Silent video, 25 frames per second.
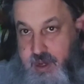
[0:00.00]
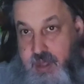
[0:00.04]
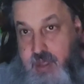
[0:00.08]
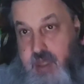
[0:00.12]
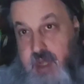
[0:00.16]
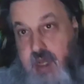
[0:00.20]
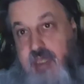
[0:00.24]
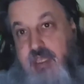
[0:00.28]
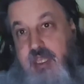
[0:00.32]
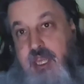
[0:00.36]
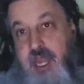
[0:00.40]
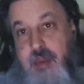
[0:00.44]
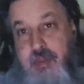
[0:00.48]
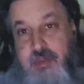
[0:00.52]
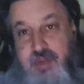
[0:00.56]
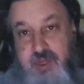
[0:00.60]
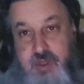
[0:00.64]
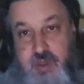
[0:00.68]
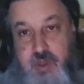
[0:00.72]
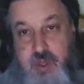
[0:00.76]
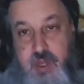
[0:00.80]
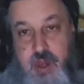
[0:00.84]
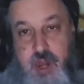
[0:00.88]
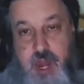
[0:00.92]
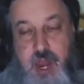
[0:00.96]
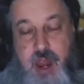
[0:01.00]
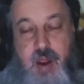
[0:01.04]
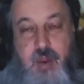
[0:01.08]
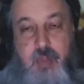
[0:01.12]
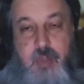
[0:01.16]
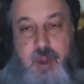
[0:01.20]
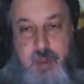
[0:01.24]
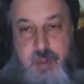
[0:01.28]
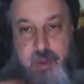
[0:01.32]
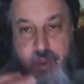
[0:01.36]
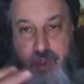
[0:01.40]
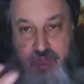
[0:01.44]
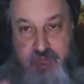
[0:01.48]
A lot of times, how
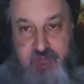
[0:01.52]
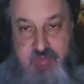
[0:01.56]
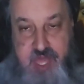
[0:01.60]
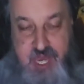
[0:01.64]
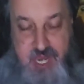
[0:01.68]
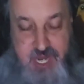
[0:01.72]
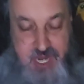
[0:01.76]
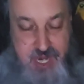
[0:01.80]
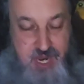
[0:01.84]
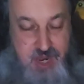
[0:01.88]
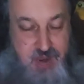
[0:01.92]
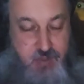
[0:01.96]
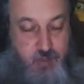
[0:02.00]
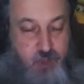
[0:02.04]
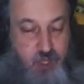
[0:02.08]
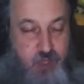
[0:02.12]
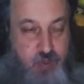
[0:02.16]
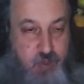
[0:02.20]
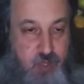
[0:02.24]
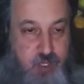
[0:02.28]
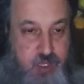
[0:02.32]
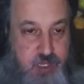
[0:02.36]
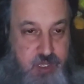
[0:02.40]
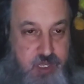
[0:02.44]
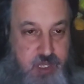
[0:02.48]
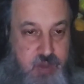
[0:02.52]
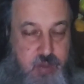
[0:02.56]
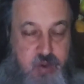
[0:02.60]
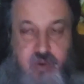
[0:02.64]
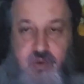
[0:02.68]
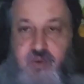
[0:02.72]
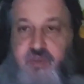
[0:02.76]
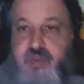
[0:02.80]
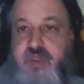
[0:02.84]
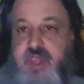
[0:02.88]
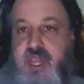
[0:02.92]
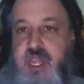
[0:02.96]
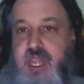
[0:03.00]
people think and what they
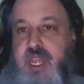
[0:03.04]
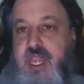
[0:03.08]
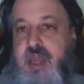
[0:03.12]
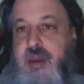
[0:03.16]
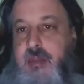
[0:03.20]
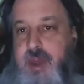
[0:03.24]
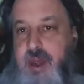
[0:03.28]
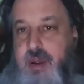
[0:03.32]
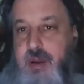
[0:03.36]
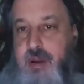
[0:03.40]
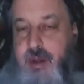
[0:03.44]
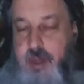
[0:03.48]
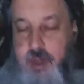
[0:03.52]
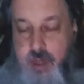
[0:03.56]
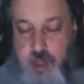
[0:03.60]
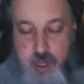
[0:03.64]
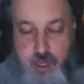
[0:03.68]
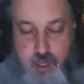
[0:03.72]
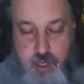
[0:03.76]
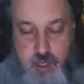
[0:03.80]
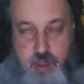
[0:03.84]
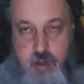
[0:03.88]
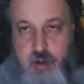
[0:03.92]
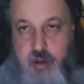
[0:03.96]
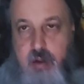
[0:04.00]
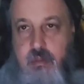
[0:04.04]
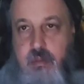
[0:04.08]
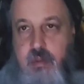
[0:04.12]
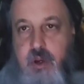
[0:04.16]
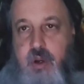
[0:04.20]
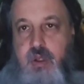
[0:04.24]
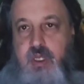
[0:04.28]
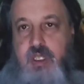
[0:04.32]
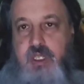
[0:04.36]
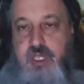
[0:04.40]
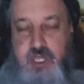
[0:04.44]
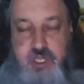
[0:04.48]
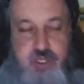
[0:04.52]
were thinking about, their
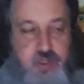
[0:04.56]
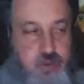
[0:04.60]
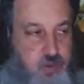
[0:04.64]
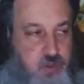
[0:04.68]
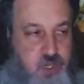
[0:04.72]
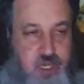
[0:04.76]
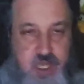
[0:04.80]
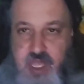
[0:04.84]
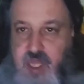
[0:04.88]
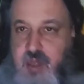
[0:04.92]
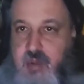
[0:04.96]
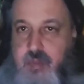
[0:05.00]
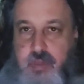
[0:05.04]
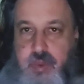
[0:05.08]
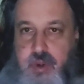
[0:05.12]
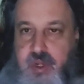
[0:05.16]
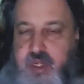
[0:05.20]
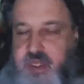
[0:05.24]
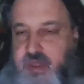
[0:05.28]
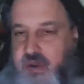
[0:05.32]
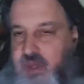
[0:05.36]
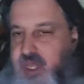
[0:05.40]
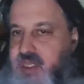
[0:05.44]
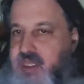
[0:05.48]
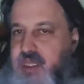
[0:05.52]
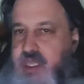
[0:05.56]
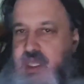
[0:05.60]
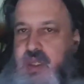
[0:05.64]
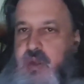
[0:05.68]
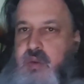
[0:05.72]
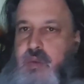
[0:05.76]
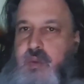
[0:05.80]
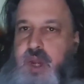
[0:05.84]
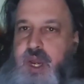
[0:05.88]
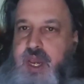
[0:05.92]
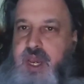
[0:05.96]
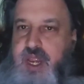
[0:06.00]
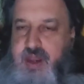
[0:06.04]
emotions are in their books. It's in
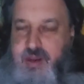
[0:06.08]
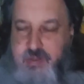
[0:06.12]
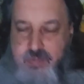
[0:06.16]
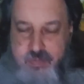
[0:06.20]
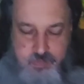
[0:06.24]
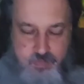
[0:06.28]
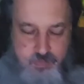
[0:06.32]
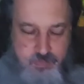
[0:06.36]
their writing.